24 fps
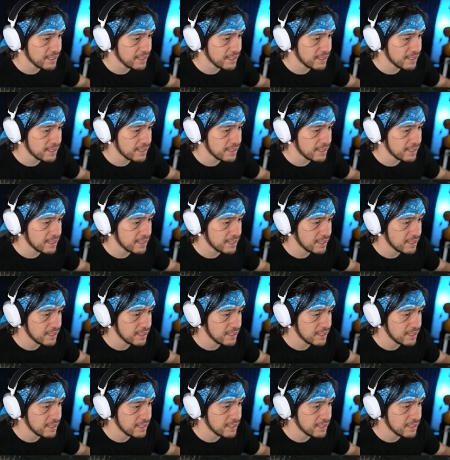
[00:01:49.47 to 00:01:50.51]

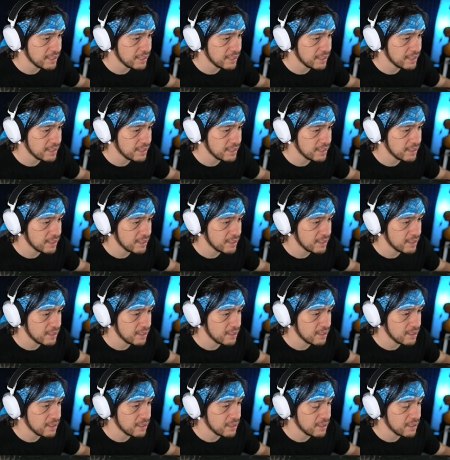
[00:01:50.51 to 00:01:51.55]

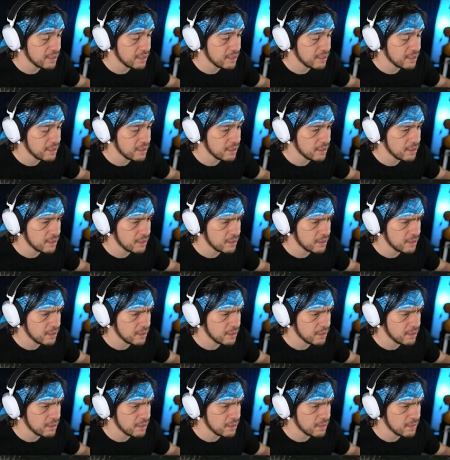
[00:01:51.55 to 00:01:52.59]

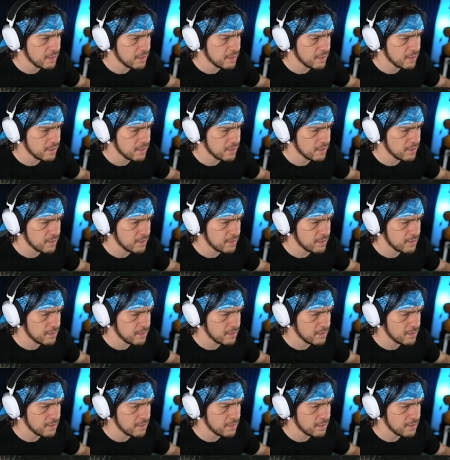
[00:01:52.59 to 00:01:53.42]
No one is speaking in this clip.